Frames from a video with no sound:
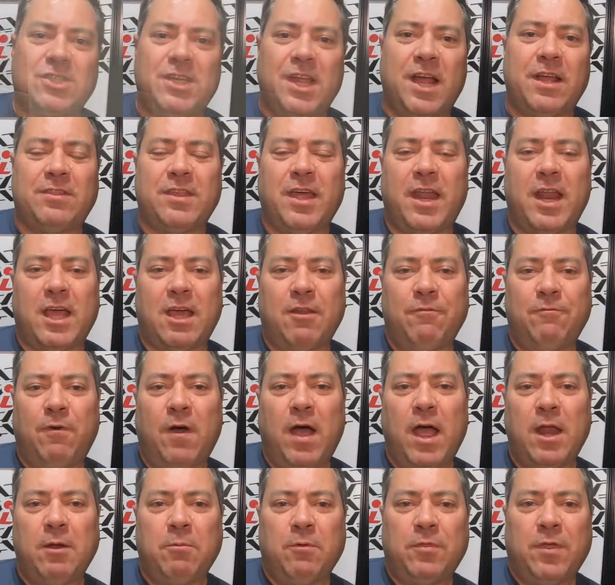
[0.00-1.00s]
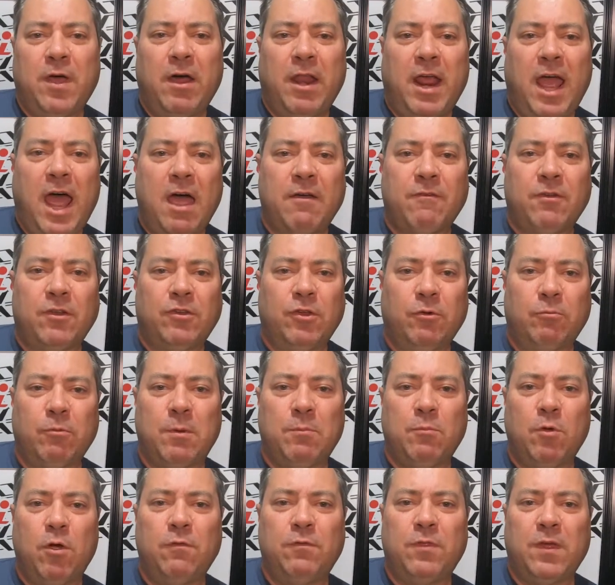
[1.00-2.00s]
tank that I could find without having to
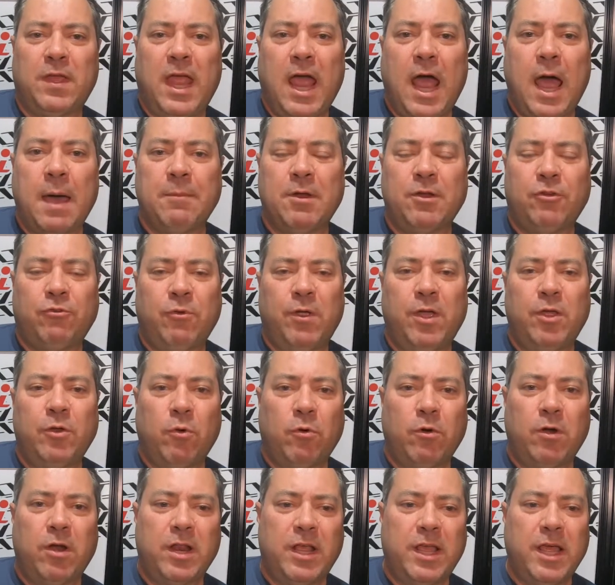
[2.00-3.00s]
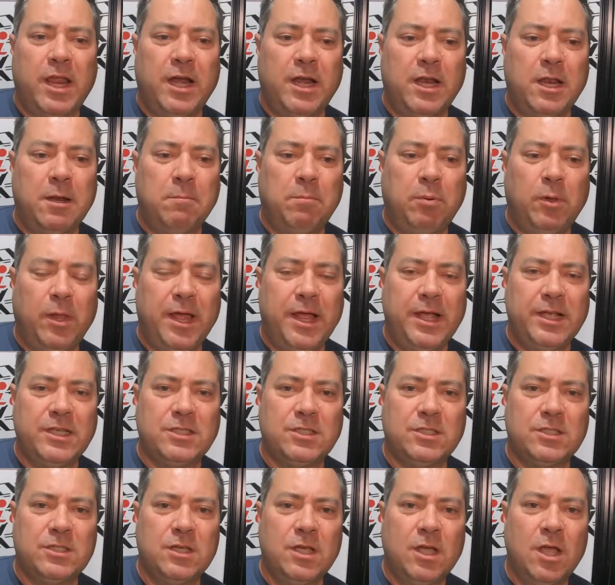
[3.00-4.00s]
remove the cabinetry in order to get it in
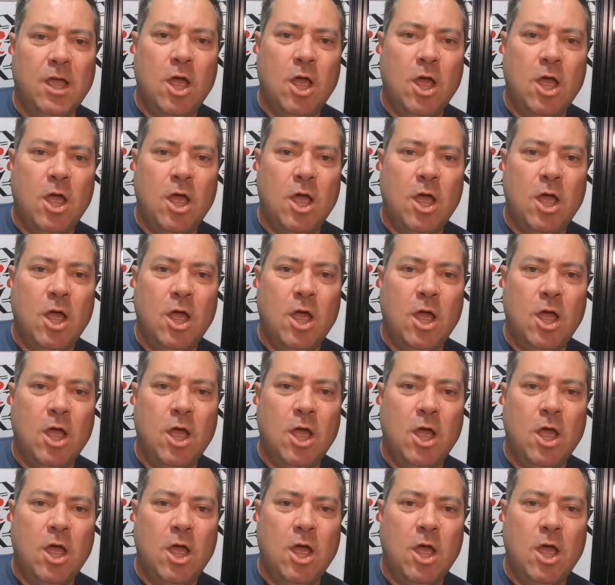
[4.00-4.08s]
place.